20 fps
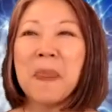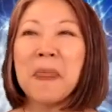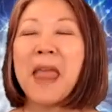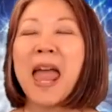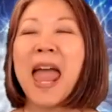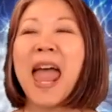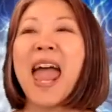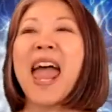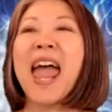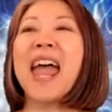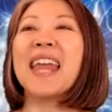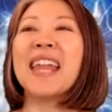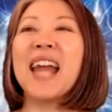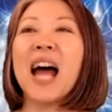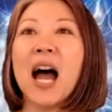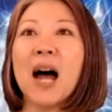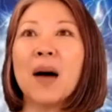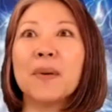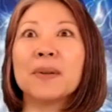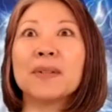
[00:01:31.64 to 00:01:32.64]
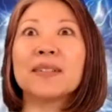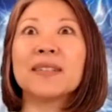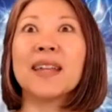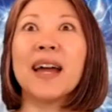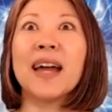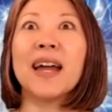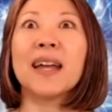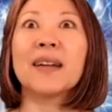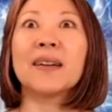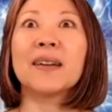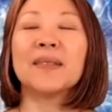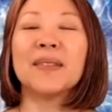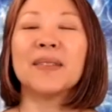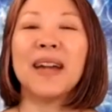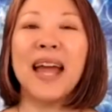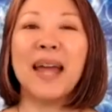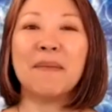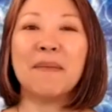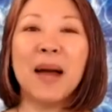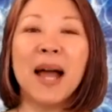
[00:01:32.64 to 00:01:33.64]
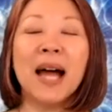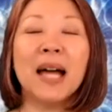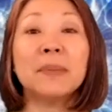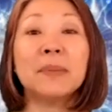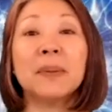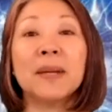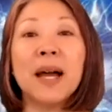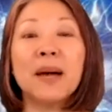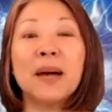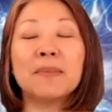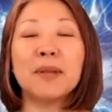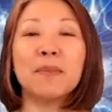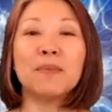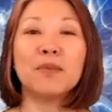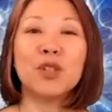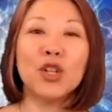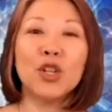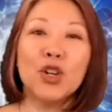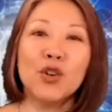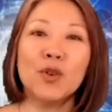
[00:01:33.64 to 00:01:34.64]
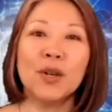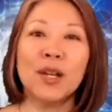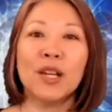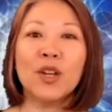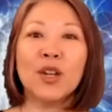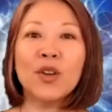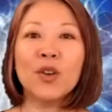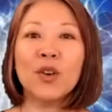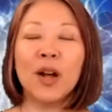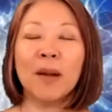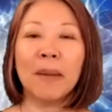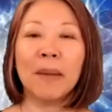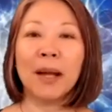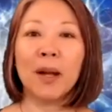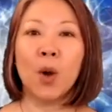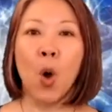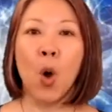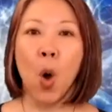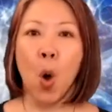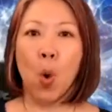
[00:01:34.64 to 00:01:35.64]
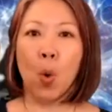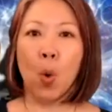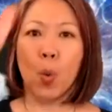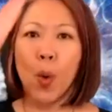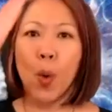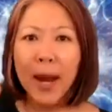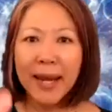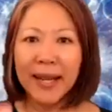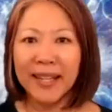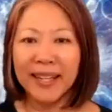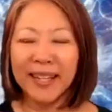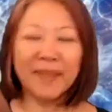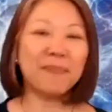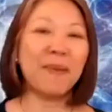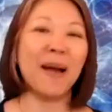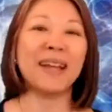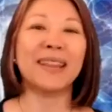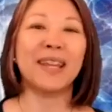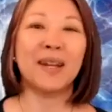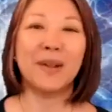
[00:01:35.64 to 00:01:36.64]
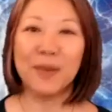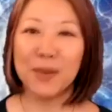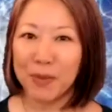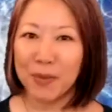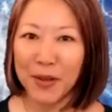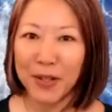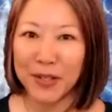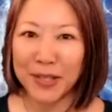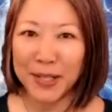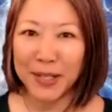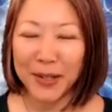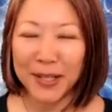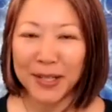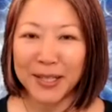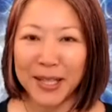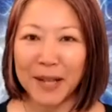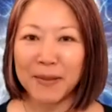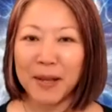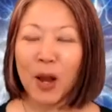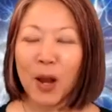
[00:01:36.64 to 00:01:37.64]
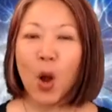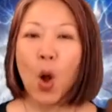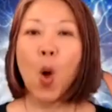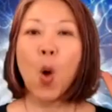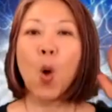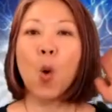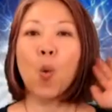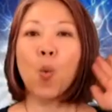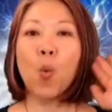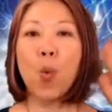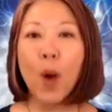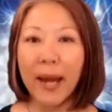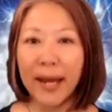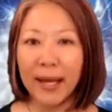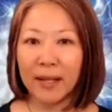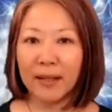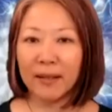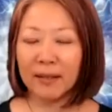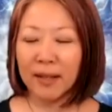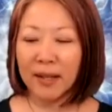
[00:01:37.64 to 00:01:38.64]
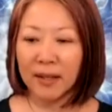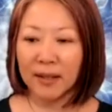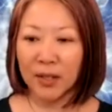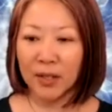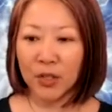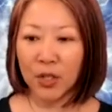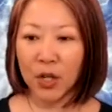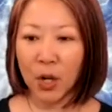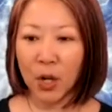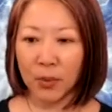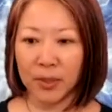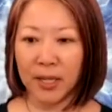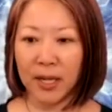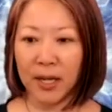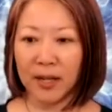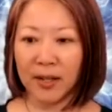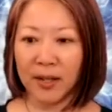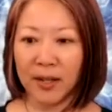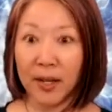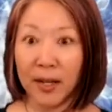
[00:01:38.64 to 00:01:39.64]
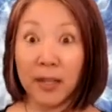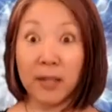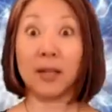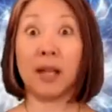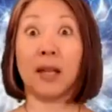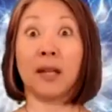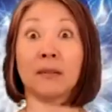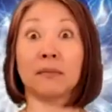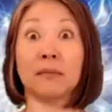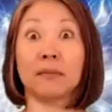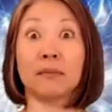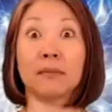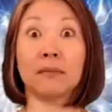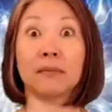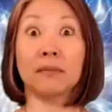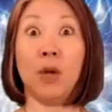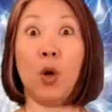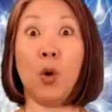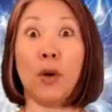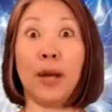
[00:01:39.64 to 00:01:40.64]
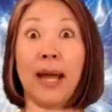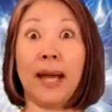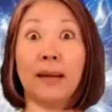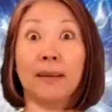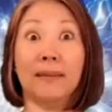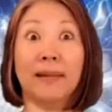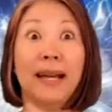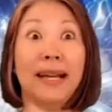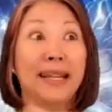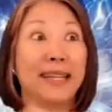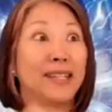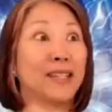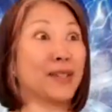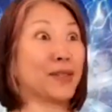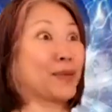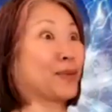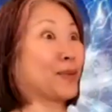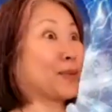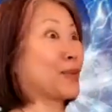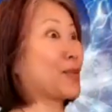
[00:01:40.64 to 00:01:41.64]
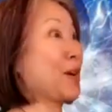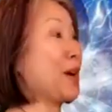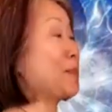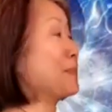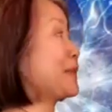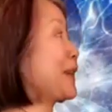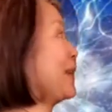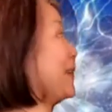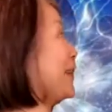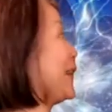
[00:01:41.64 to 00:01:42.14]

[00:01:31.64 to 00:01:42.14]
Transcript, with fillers: and I was like, and my husband comes in, doody doo. I'm like, wait. Back then it was very serious. I was like, wait, there's a ghost here. And he's like, okay. And he just drops out,